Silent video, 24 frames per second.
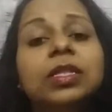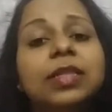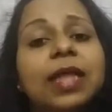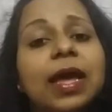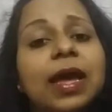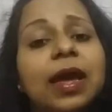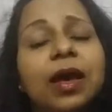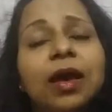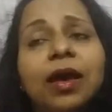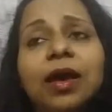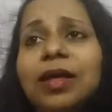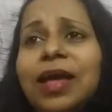
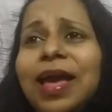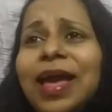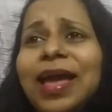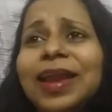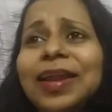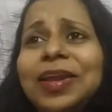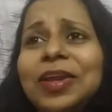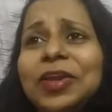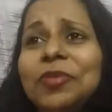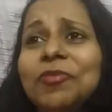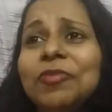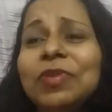
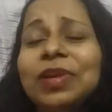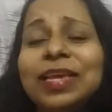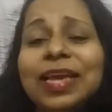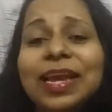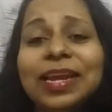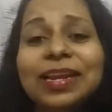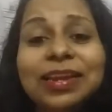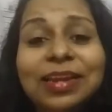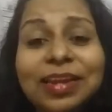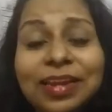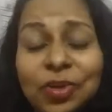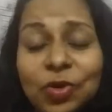and you will
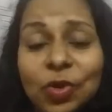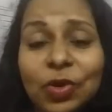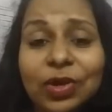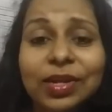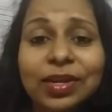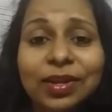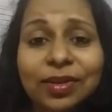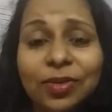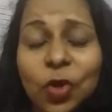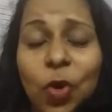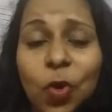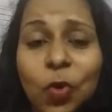get in your
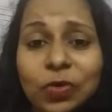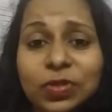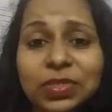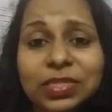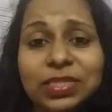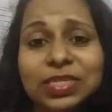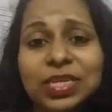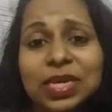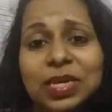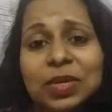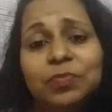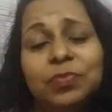
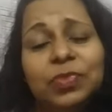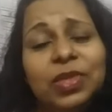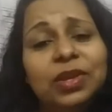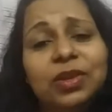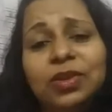doorstep.